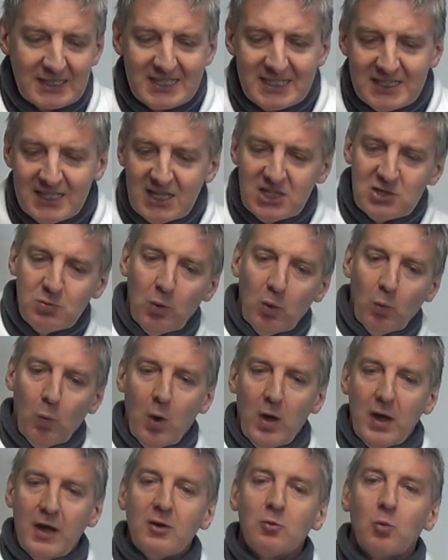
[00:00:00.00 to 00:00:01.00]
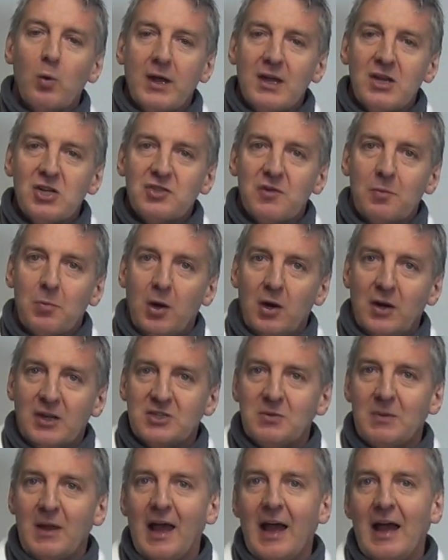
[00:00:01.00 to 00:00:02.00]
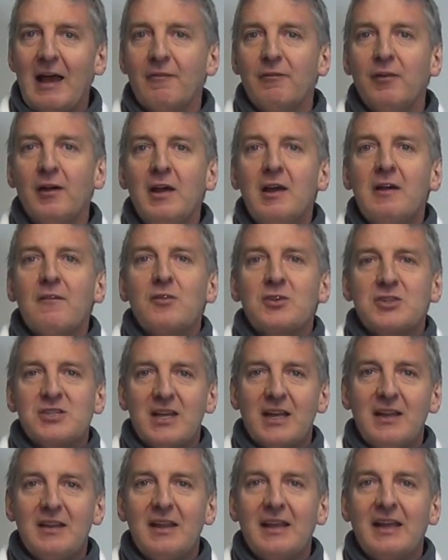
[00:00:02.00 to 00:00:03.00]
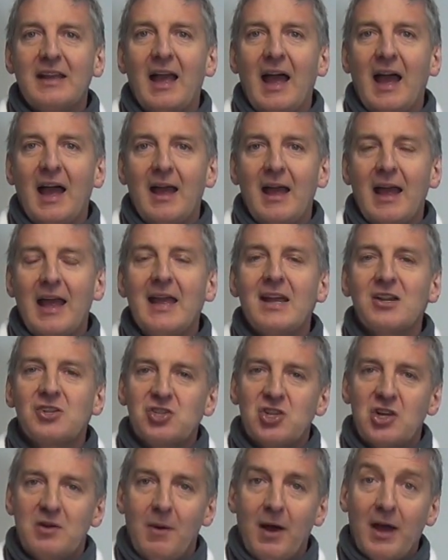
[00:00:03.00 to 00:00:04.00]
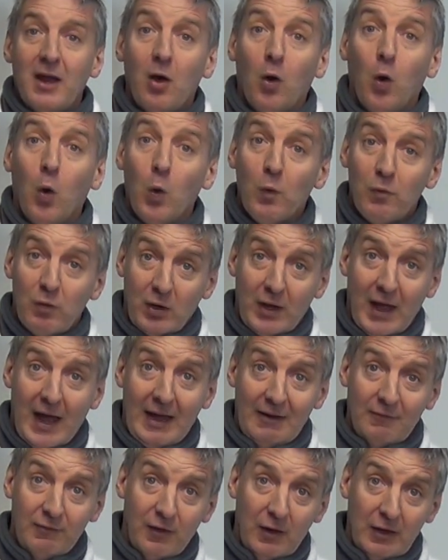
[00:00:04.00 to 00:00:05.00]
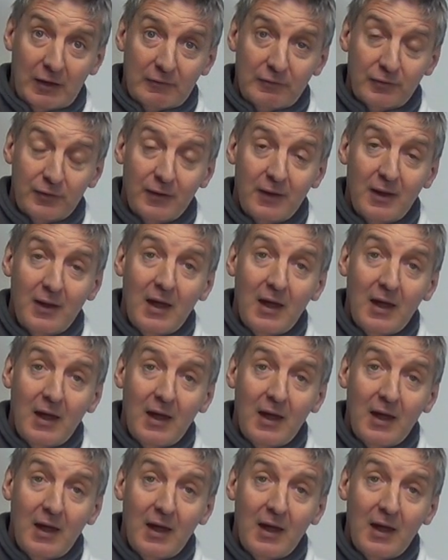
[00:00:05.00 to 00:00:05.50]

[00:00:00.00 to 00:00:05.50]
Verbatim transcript: sits with a wide range of products we have for sending uh, HDMI over Cat 5